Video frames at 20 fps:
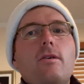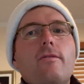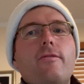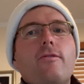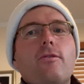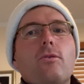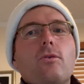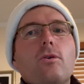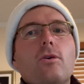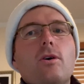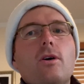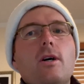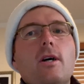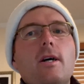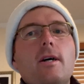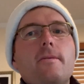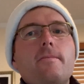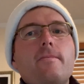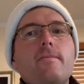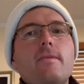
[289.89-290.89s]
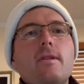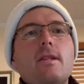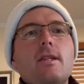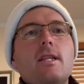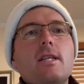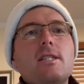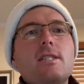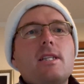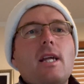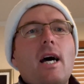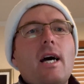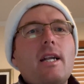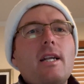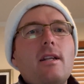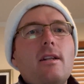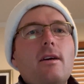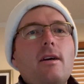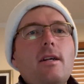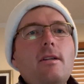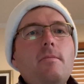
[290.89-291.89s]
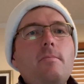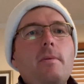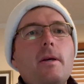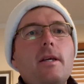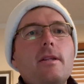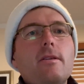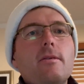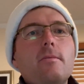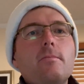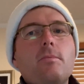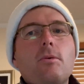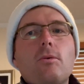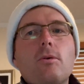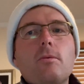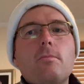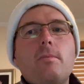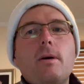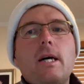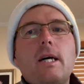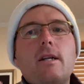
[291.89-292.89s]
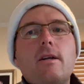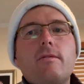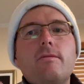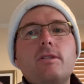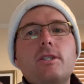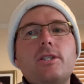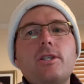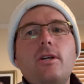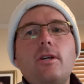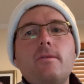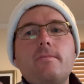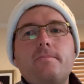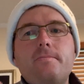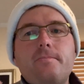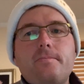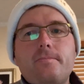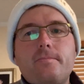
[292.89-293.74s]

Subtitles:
for the starting line being the important part of the shot.